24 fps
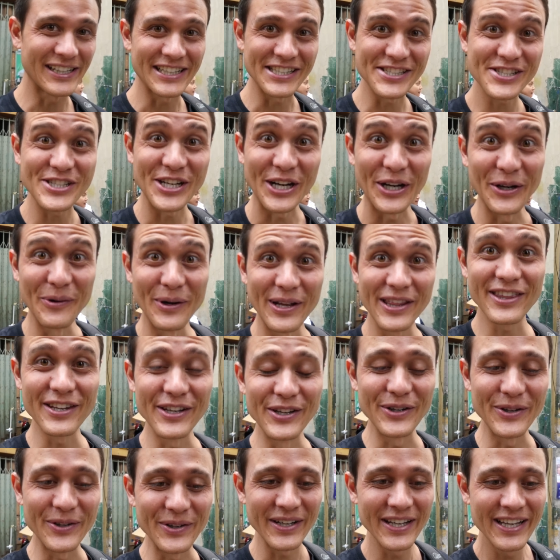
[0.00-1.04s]
to share with
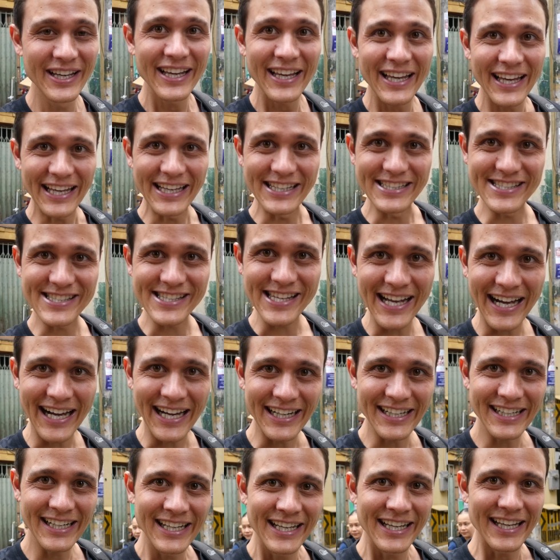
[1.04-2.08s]
you is that
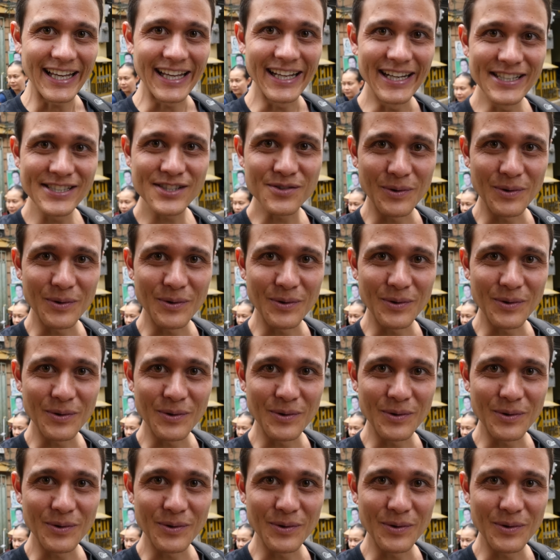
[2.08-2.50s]
it is